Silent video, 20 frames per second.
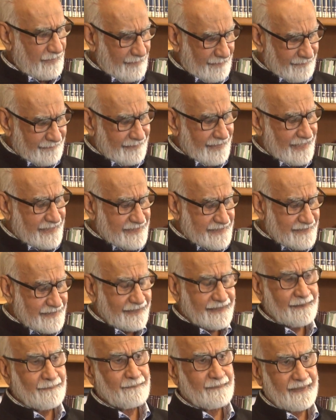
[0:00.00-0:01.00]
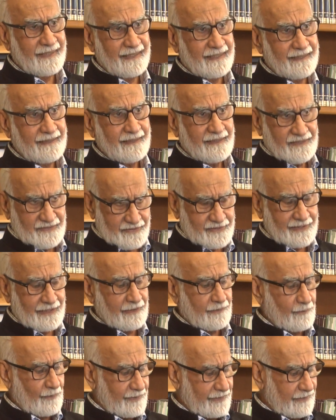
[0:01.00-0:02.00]
That is a campaign still
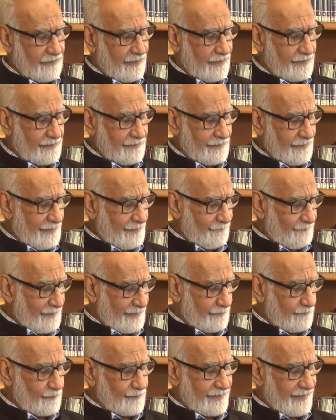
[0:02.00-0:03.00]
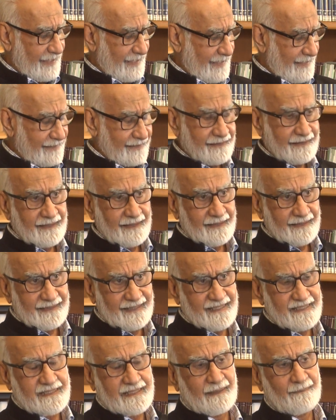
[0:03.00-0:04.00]
going on, but we had
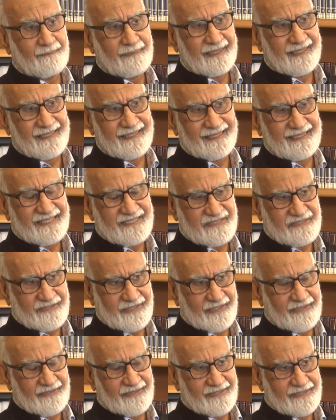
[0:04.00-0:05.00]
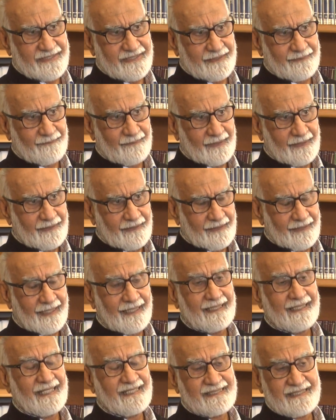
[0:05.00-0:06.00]
this campaign against terrorism.
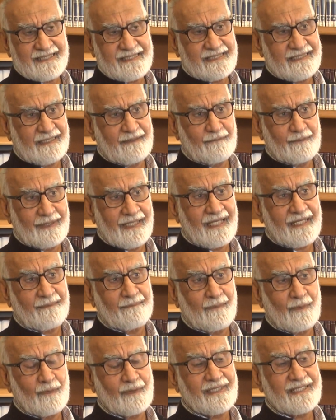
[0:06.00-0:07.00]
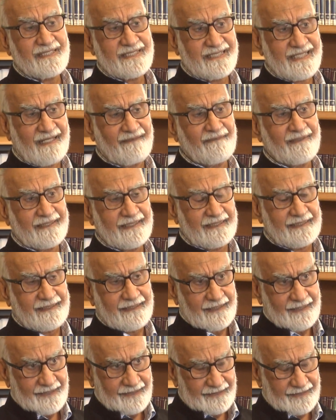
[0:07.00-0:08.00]
And as I say, we have more than 70
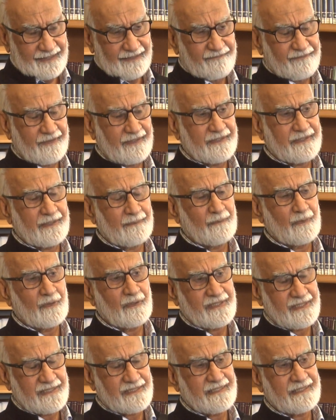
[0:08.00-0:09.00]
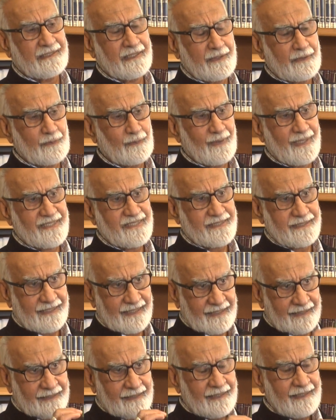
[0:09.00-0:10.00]
different communities in the USA,
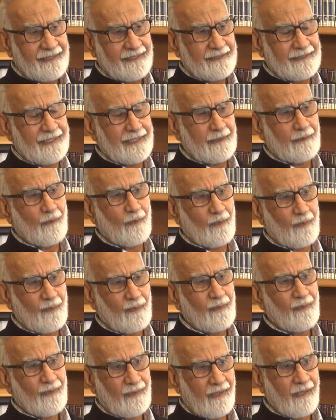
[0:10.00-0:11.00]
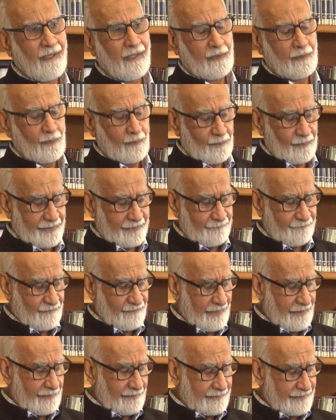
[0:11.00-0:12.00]
and they go all over.
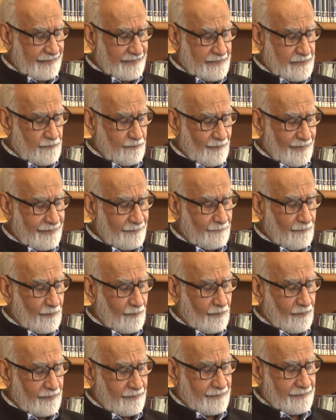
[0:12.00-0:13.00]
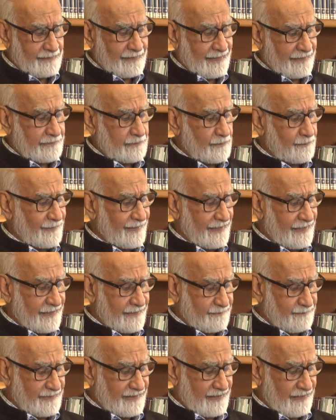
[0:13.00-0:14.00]
There is one more that you may not
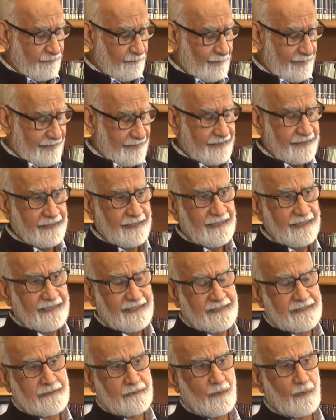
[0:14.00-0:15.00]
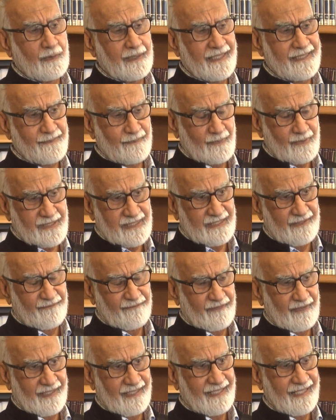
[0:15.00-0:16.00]
be aware, is known as Muslim
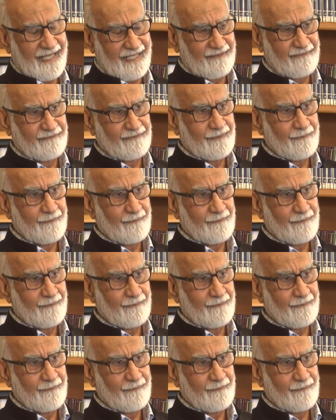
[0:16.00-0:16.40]
for Life.